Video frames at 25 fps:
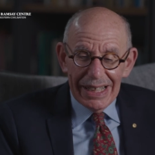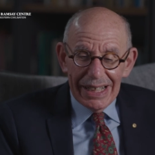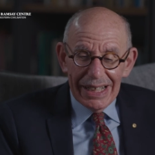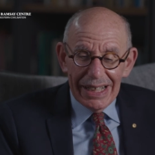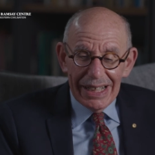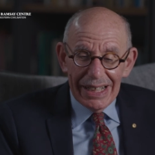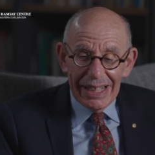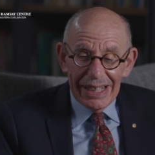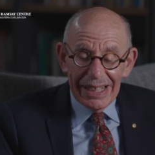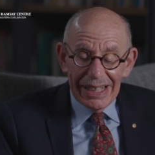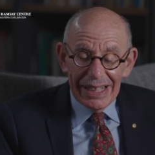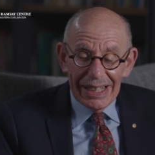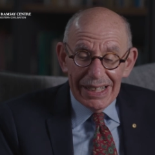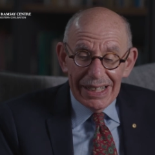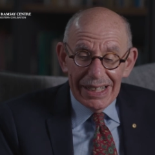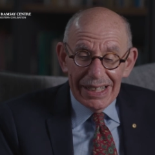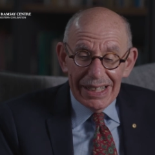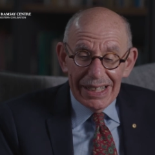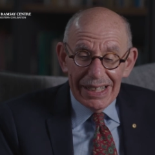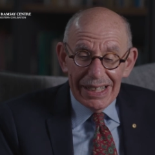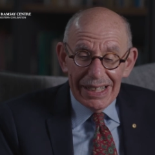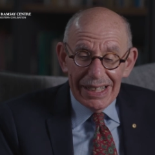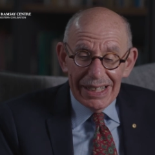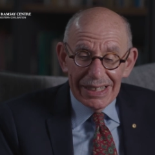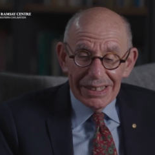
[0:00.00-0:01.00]

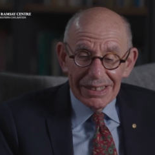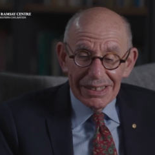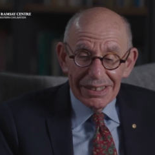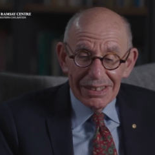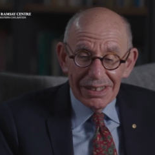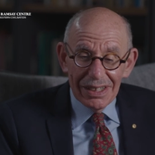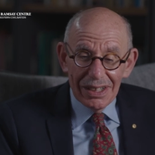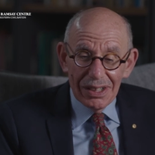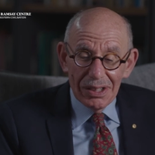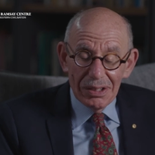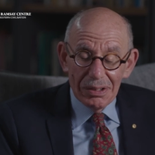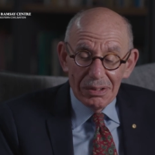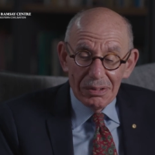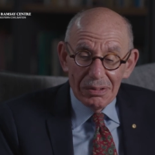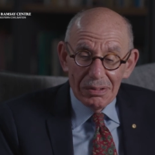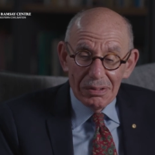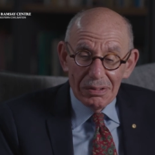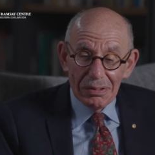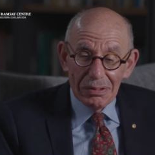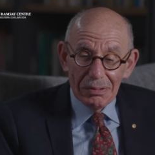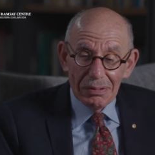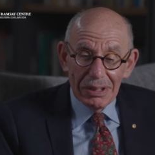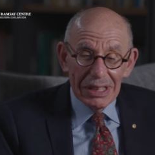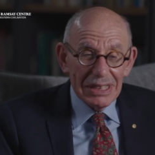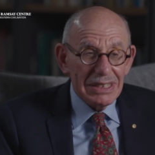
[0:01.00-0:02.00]
And so
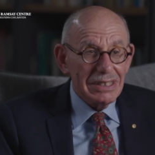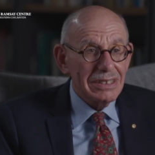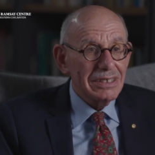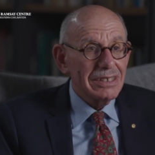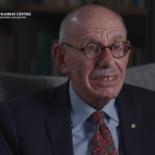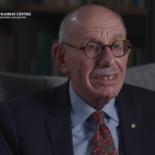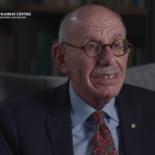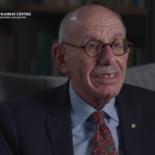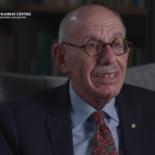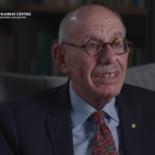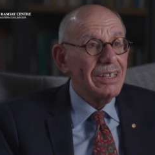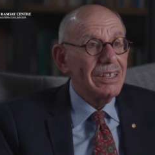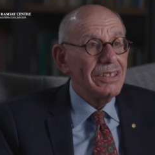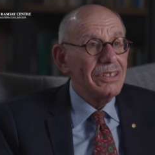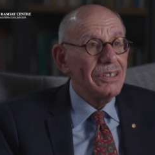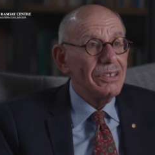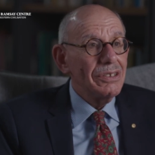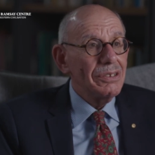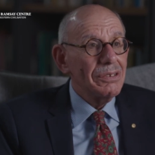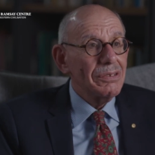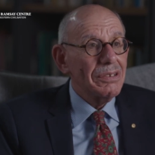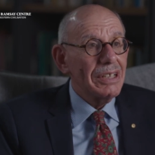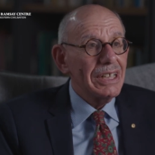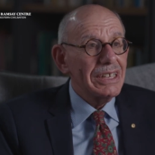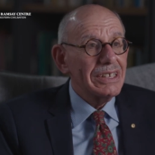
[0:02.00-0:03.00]
when a
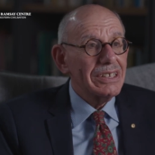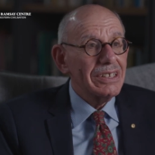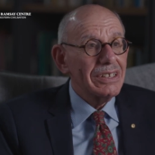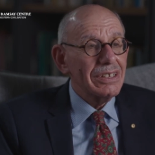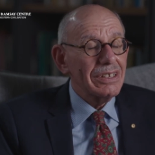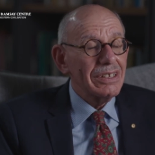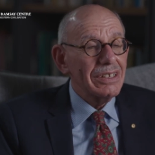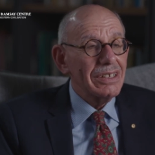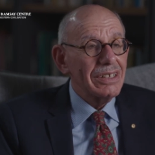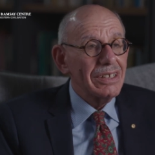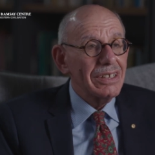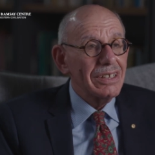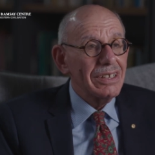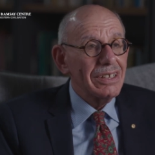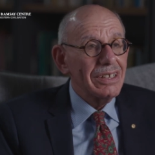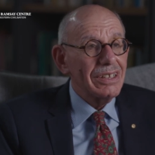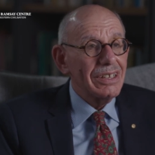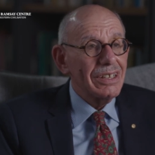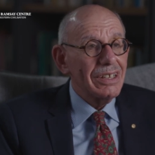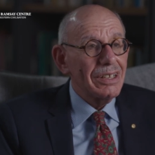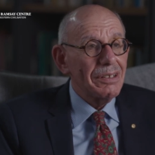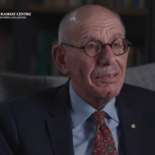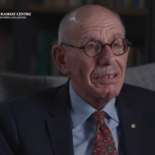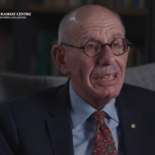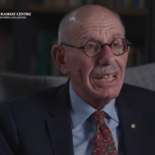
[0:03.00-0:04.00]
new question
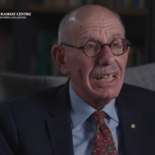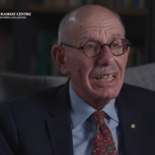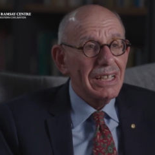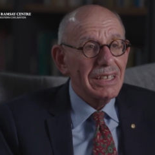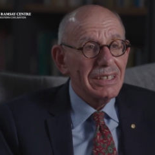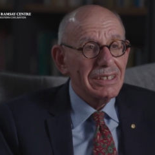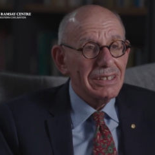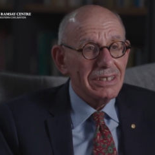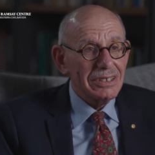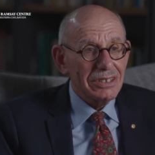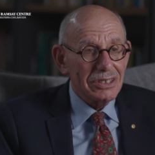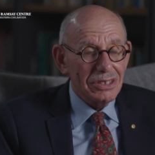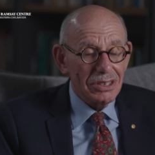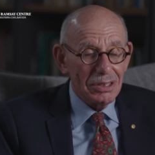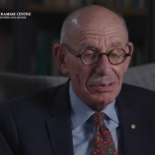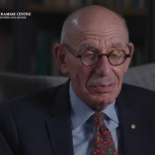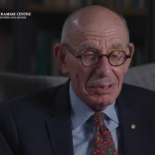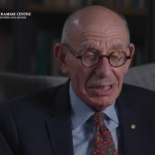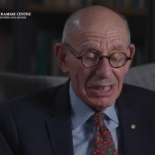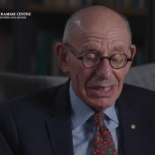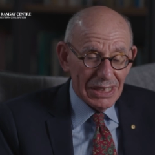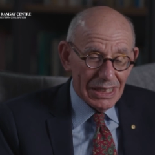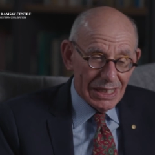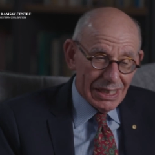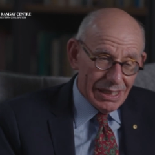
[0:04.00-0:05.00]
arises to
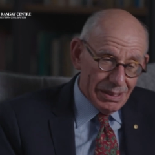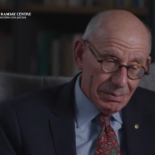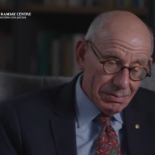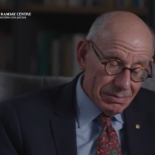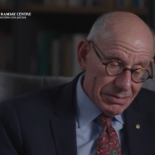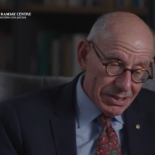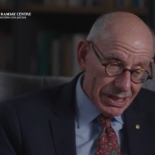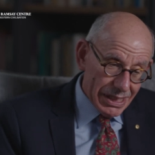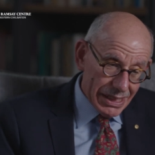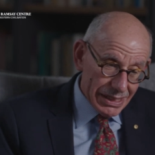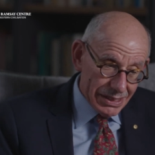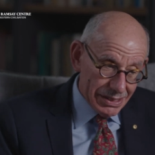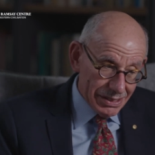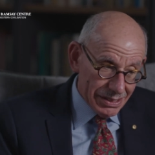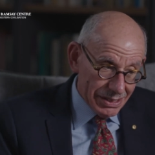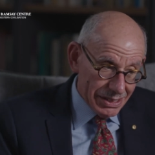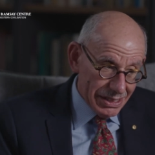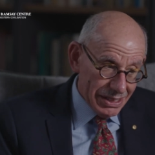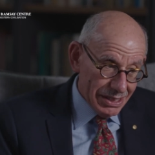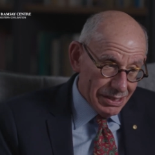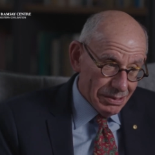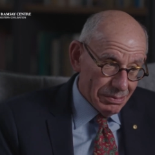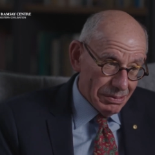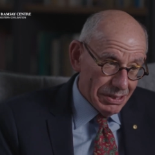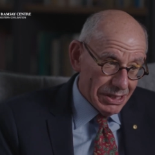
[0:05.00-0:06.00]
me that I'm trying to
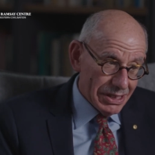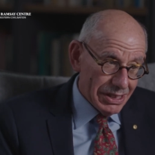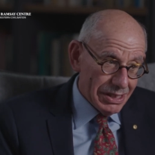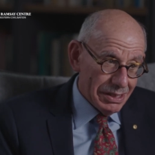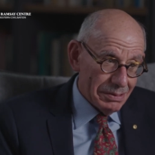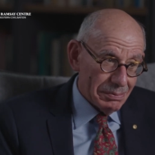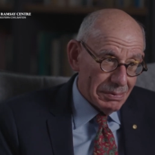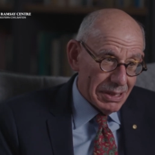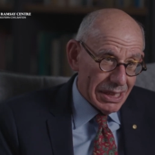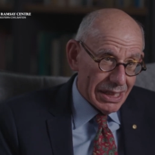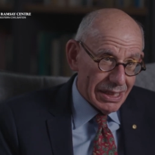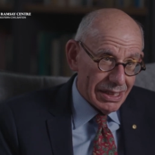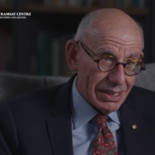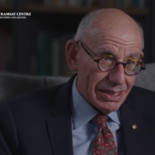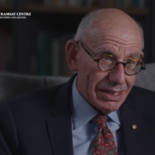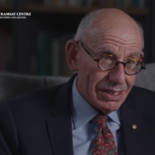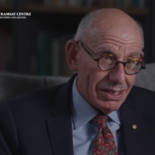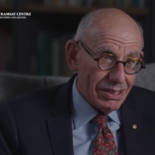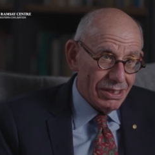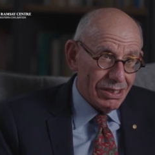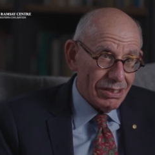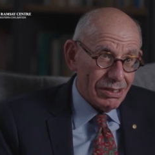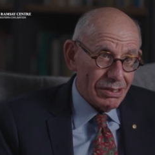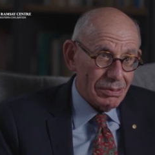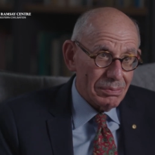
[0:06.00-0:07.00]
deal with in my
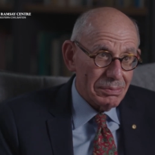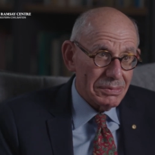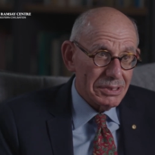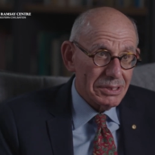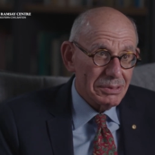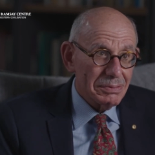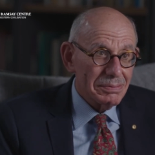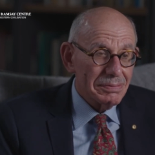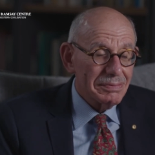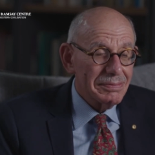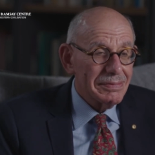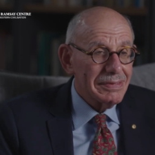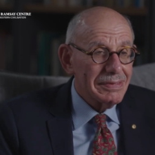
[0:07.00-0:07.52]
columns,